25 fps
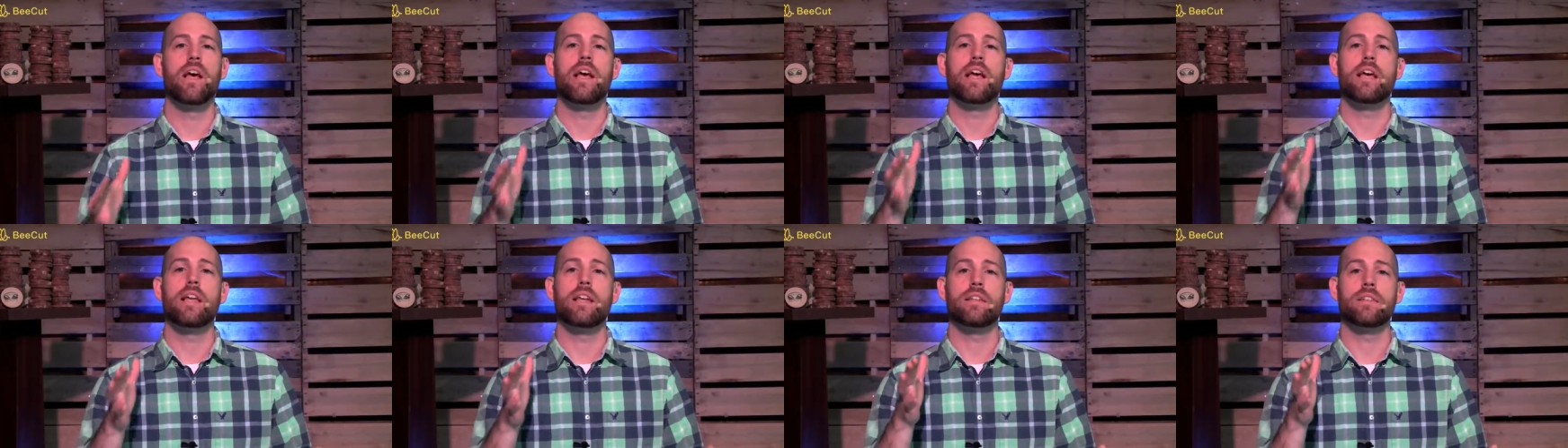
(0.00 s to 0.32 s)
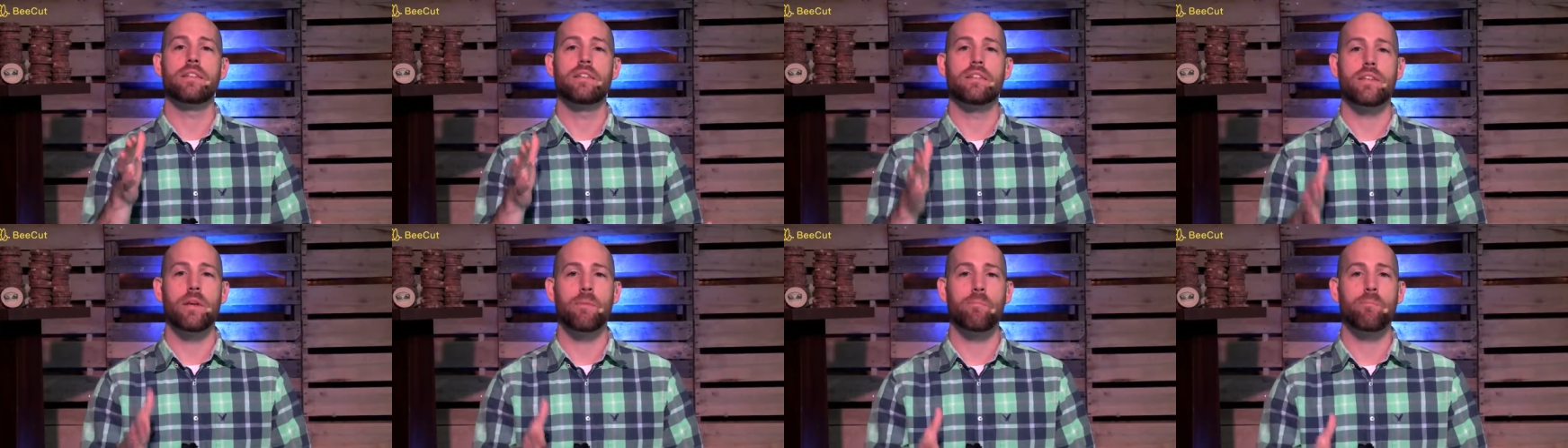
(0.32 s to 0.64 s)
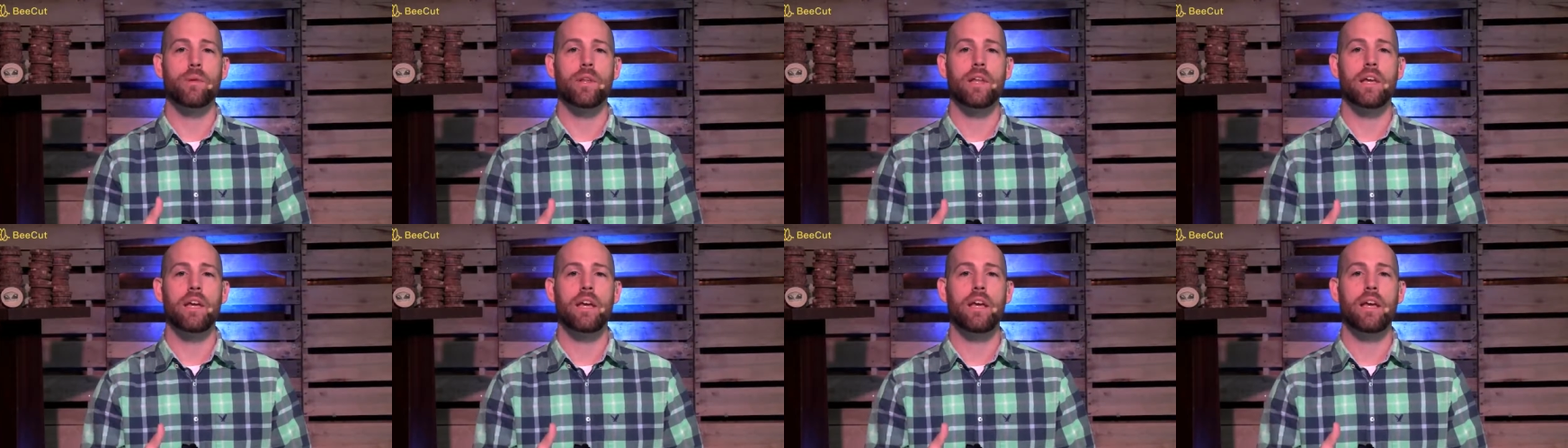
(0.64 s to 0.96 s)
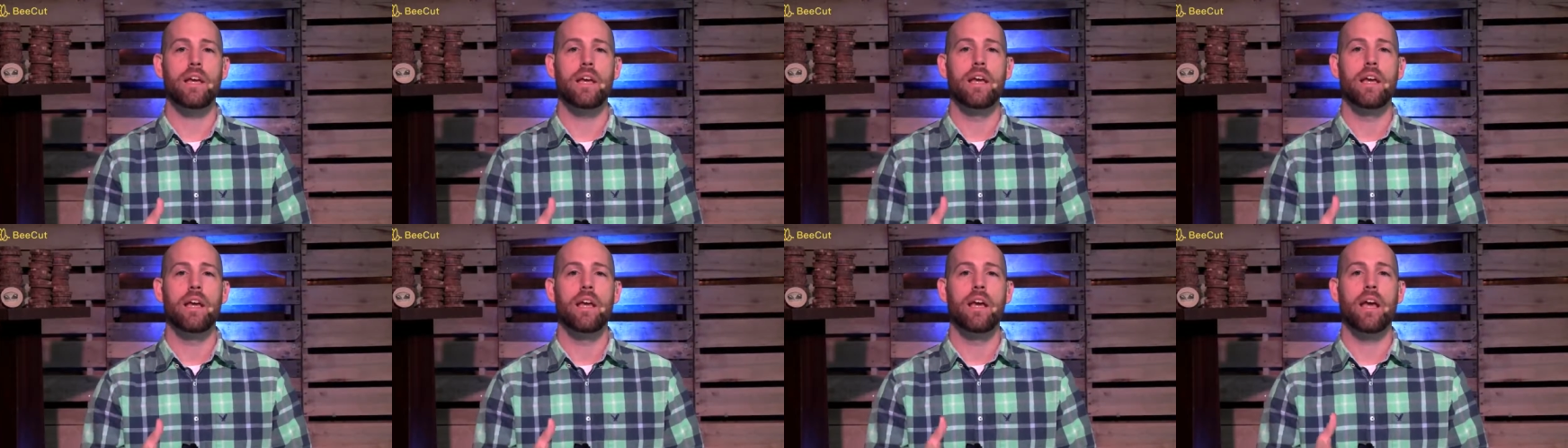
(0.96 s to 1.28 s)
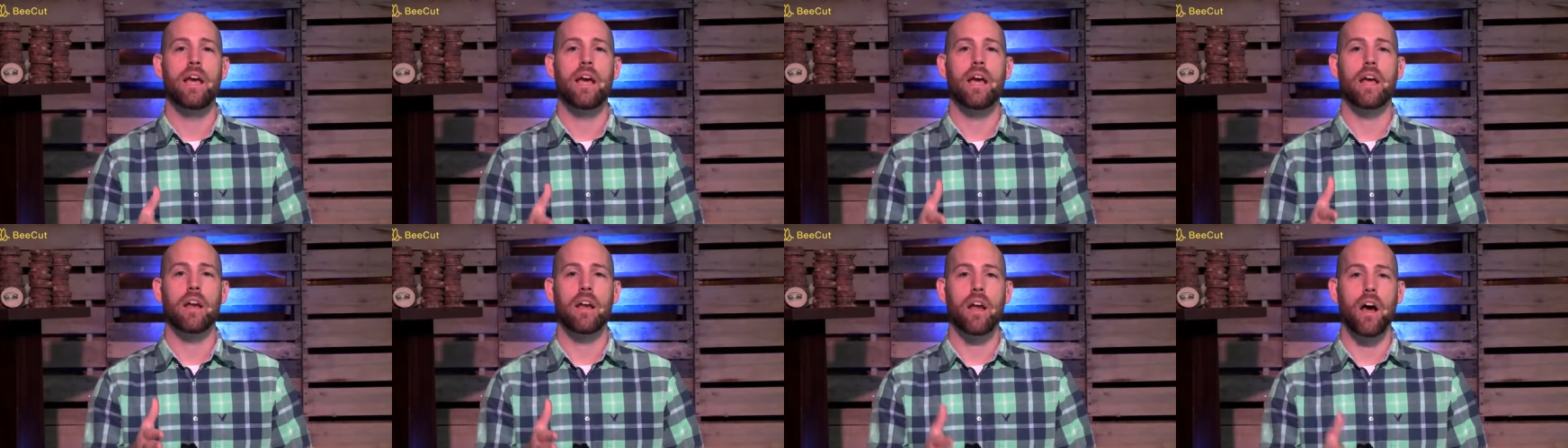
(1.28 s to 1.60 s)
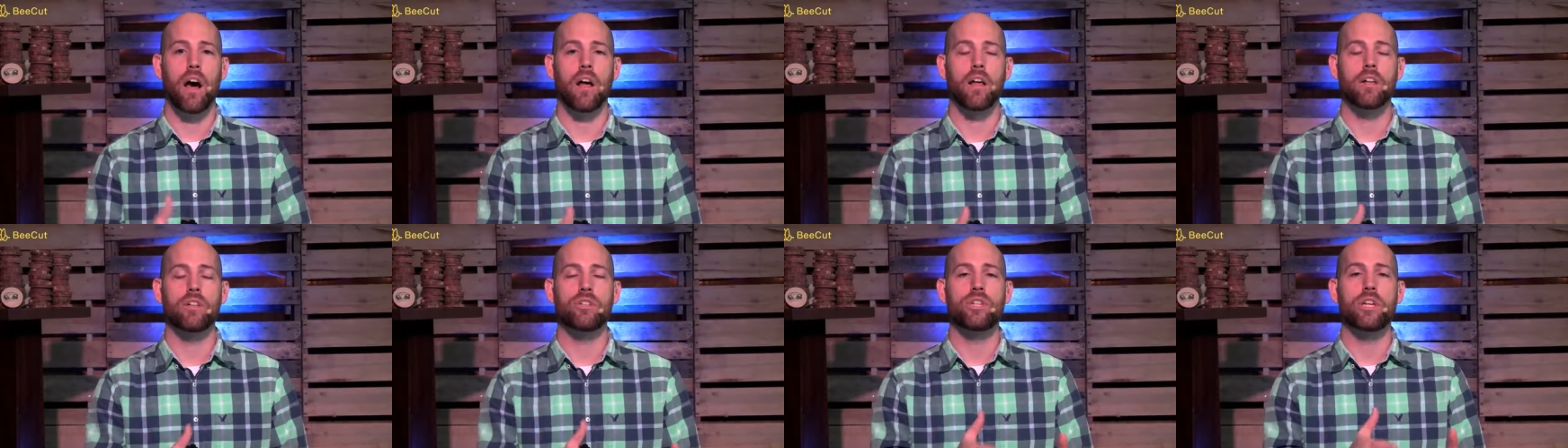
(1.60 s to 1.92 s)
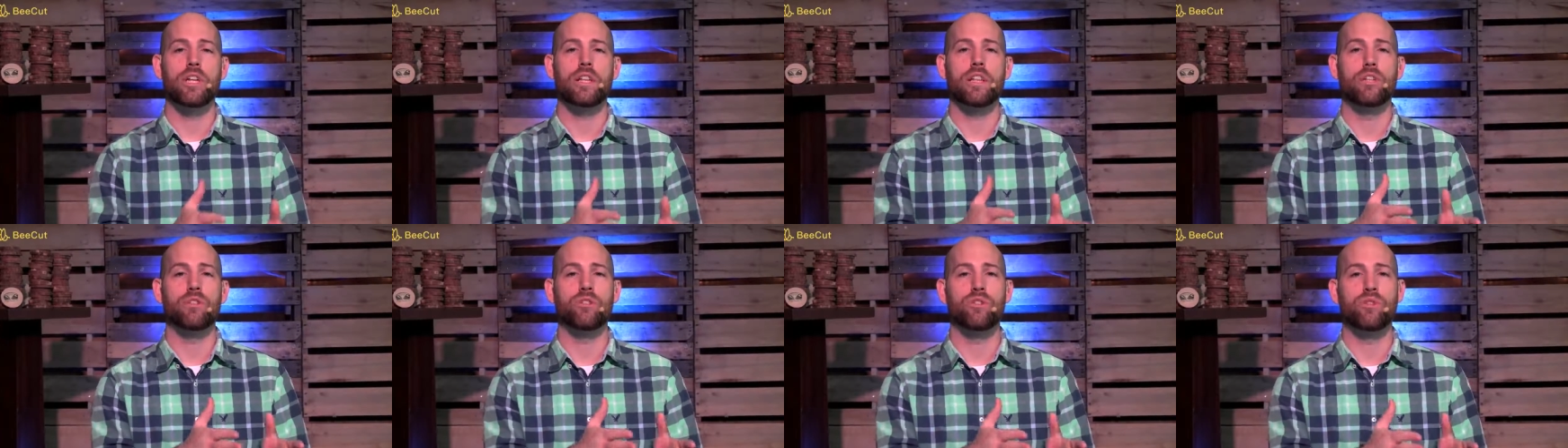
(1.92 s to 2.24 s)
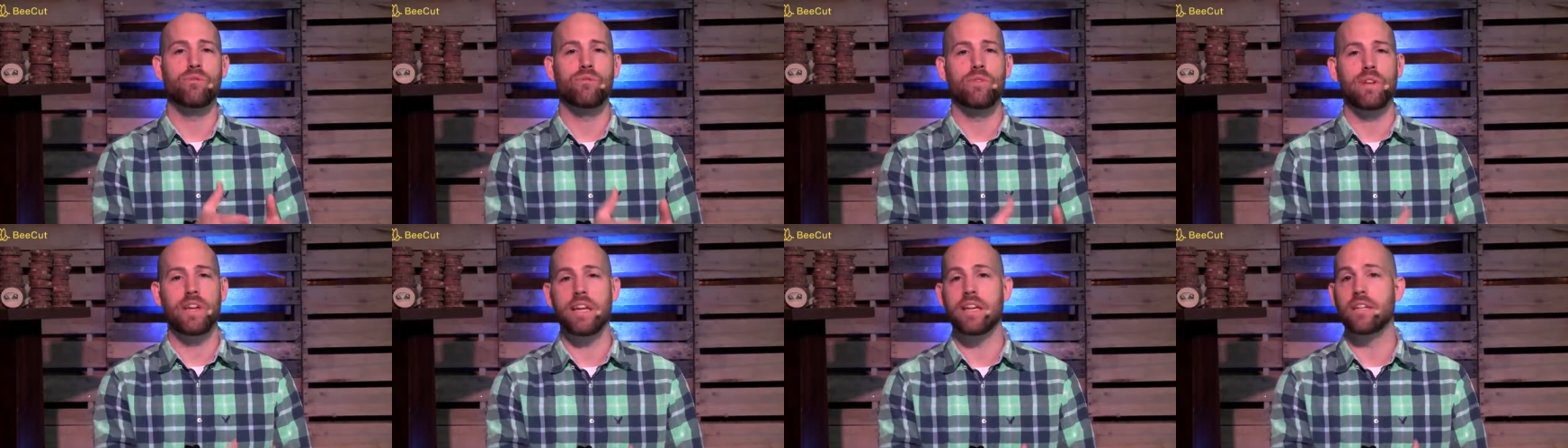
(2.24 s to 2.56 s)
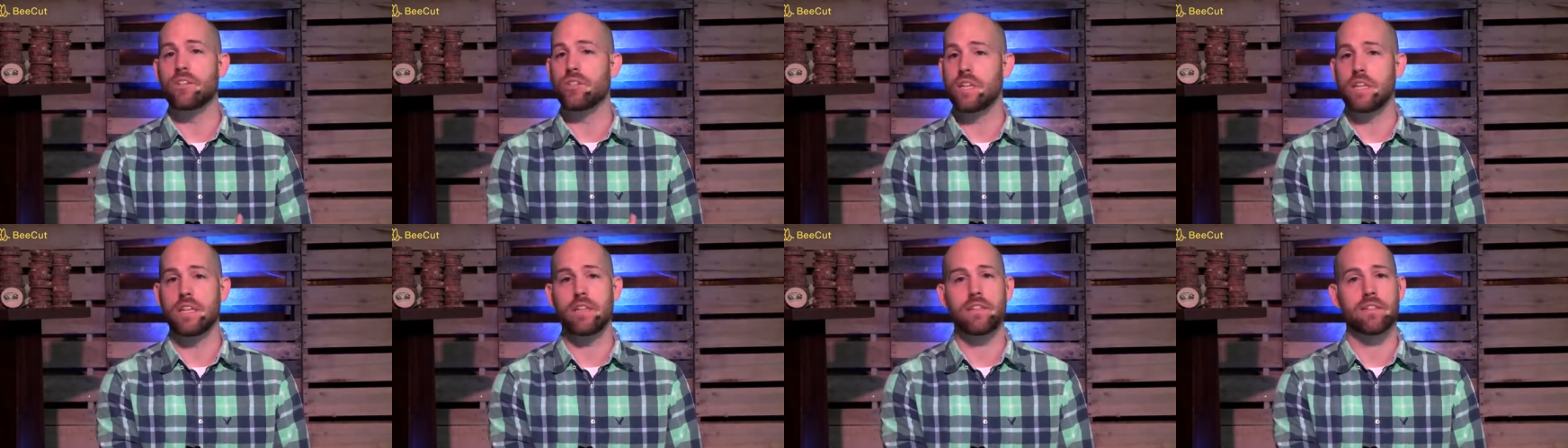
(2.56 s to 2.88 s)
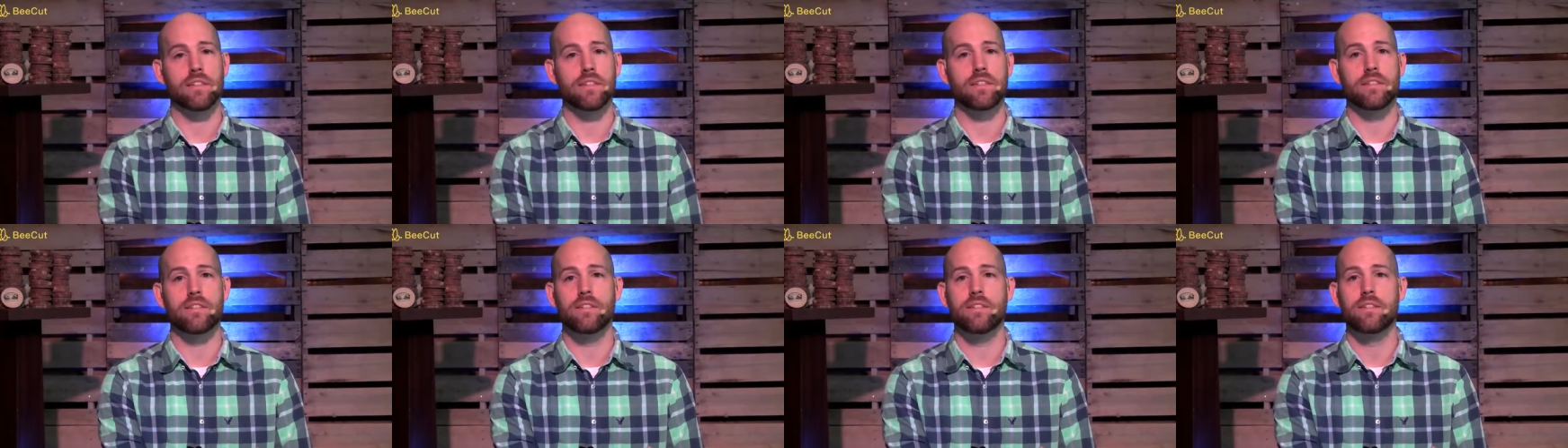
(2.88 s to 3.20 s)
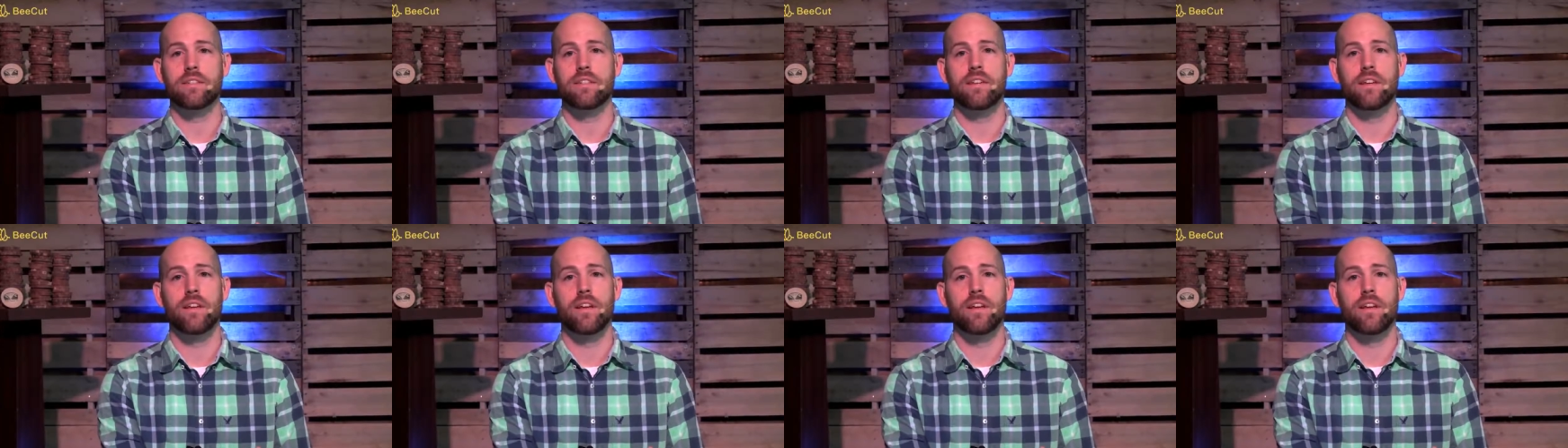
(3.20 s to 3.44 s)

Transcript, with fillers: It is simply acknowledging that you need Jesus,